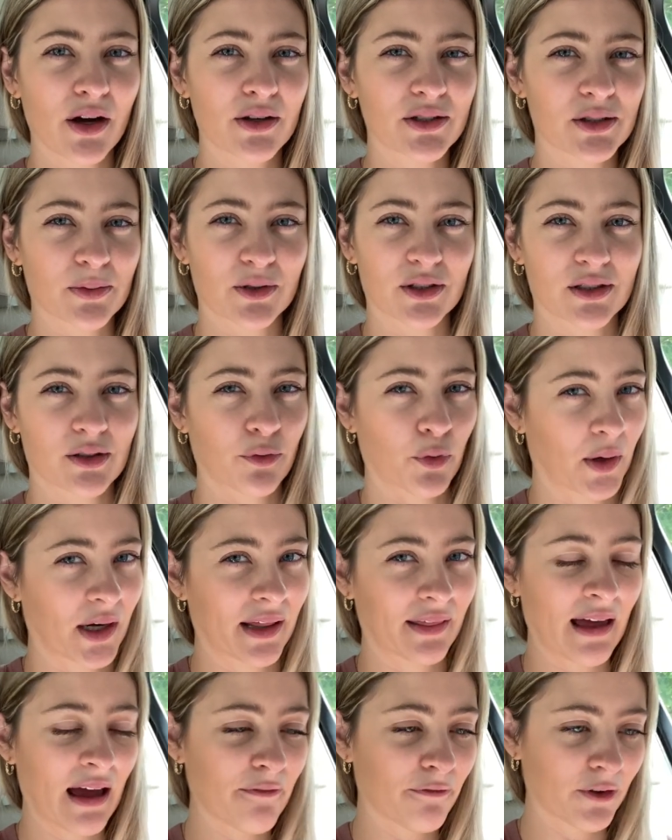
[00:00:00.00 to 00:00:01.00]
So we're just avoiding
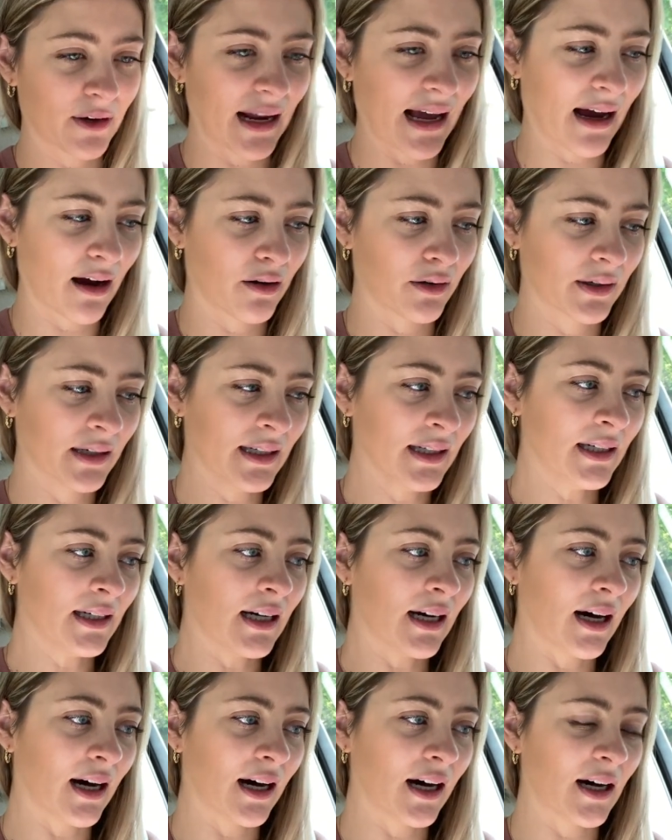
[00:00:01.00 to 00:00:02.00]
that for now.
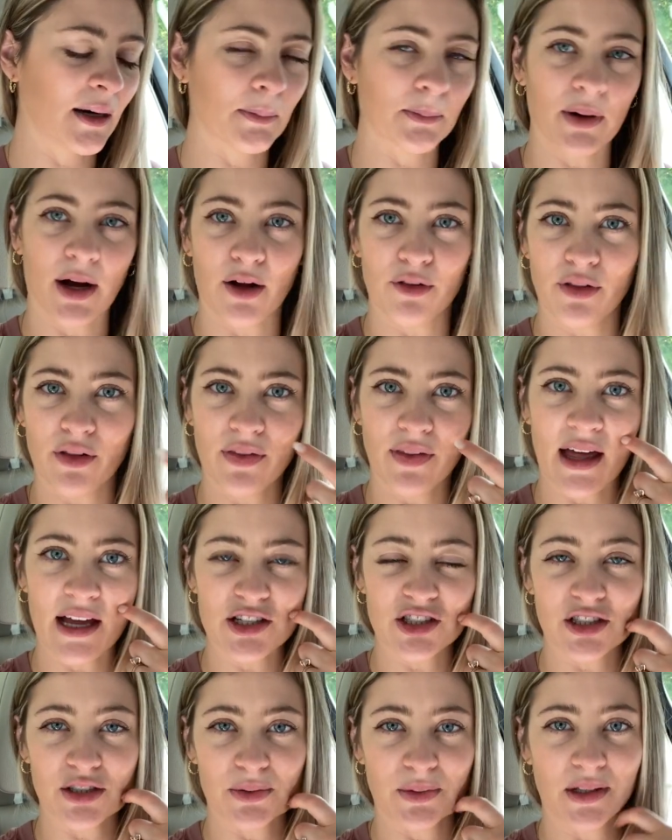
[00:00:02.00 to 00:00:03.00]
Um, but other than that,
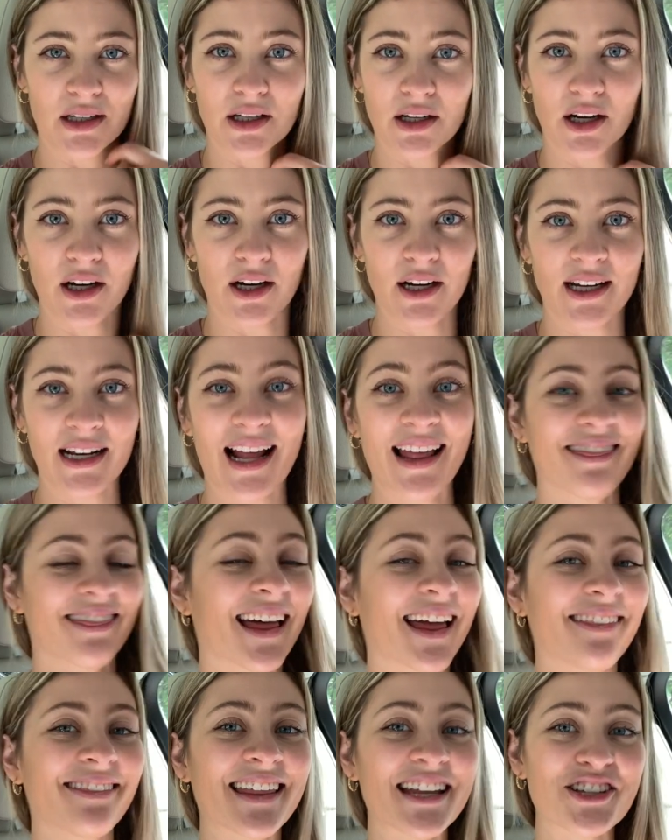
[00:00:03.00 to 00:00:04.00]
she's really good. And
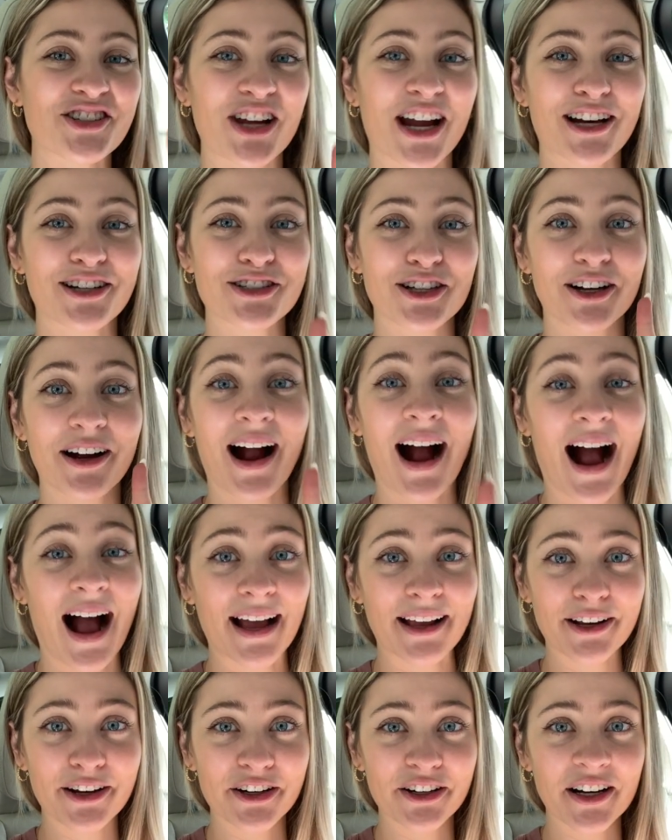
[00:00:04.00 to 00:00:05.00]
then they checked her
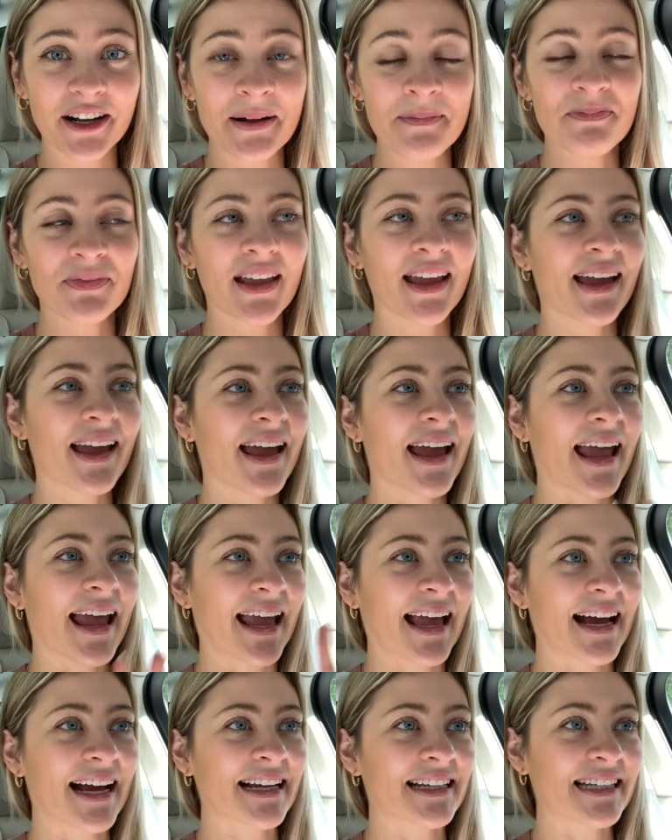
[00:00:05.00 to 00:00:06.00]
iron
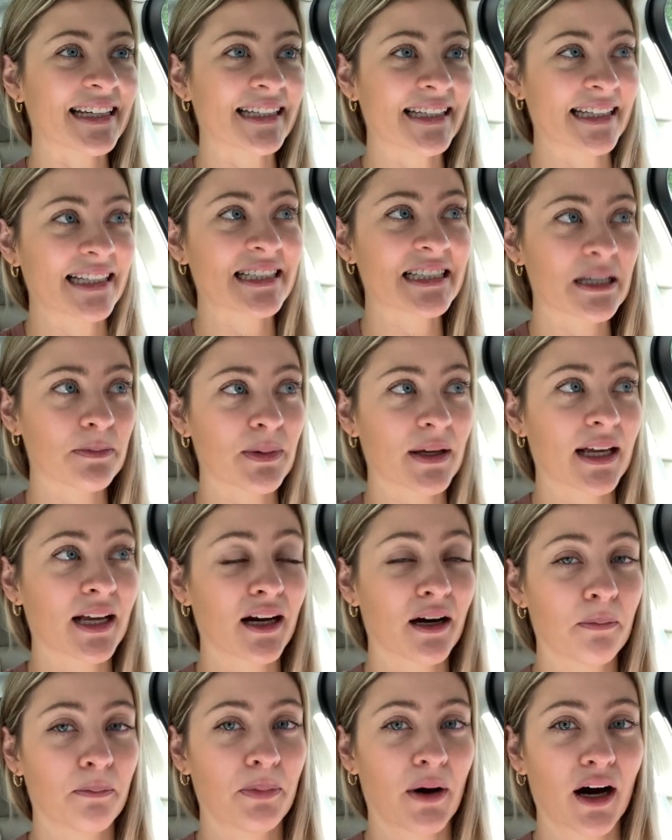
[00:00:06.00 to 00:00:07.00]
and it needed to be
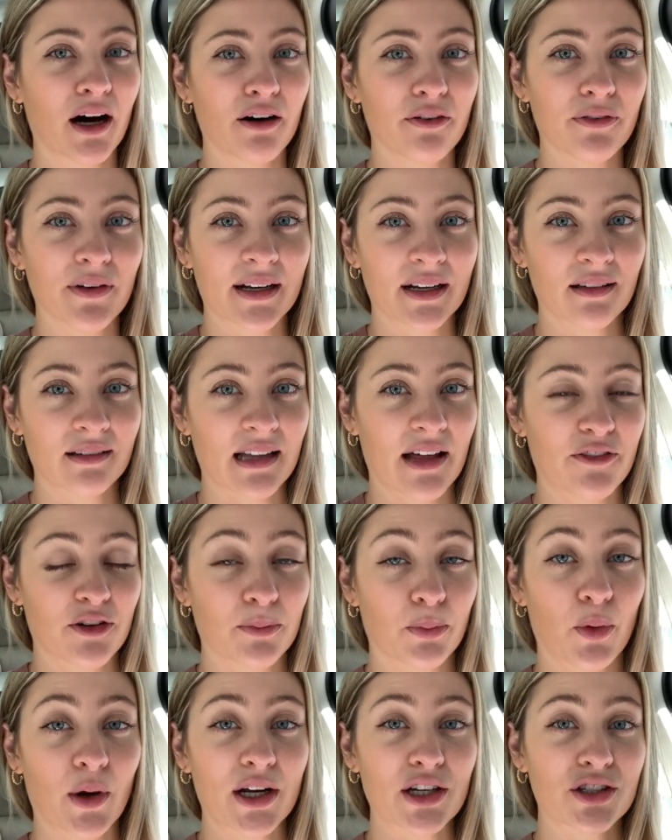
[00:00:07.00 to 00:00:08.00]
above an
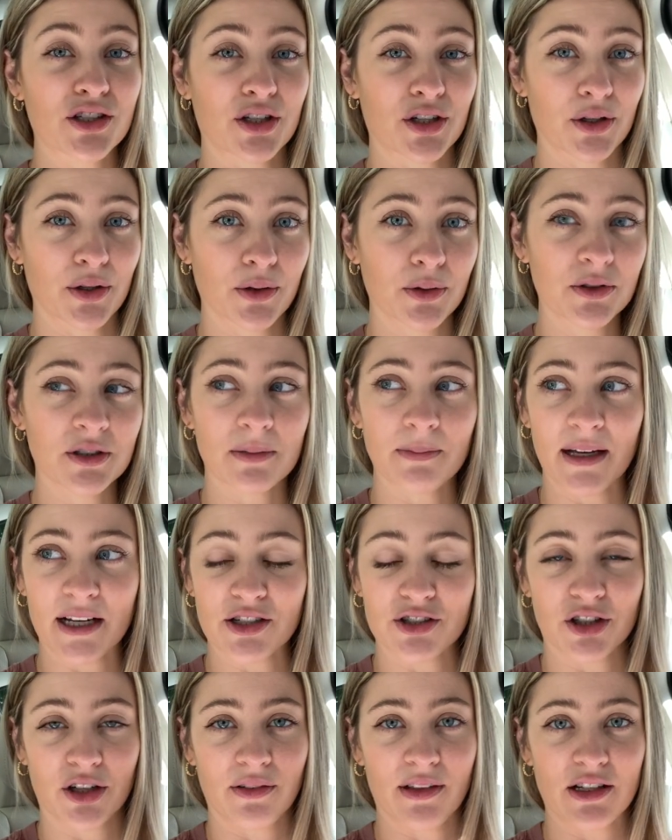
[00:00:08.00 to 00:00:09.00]
11.2 to make
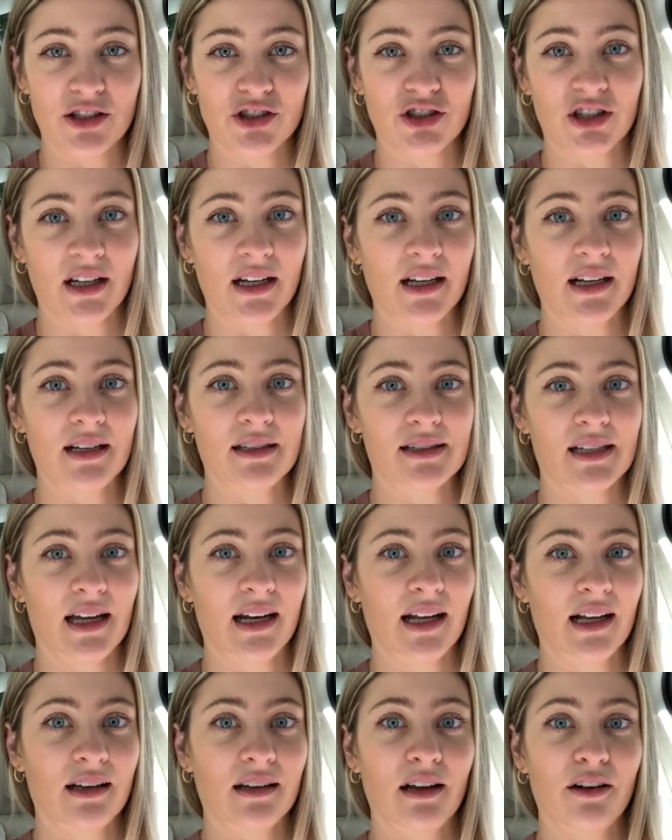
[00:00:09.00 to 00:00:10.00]
sure that she is
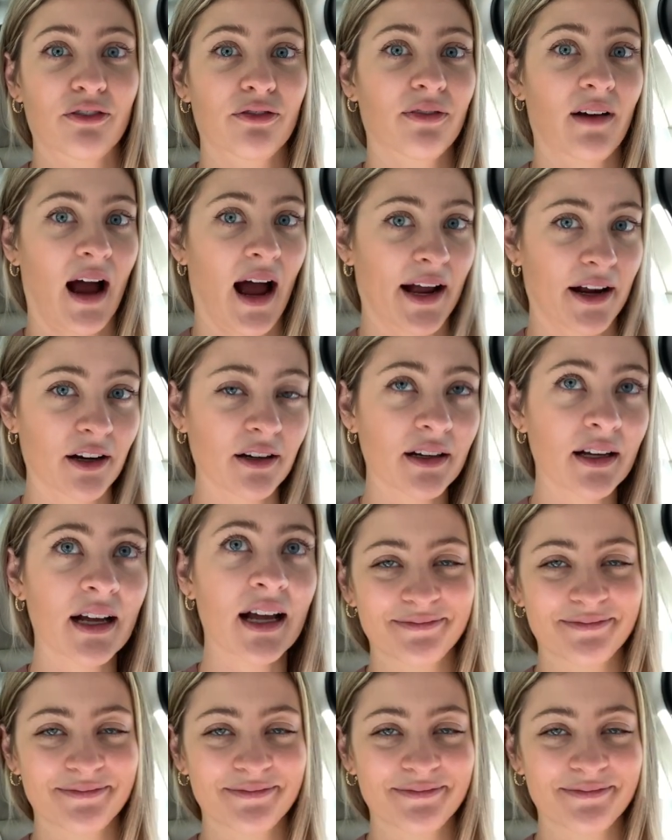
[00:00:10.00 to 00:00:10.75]
getting enough iron.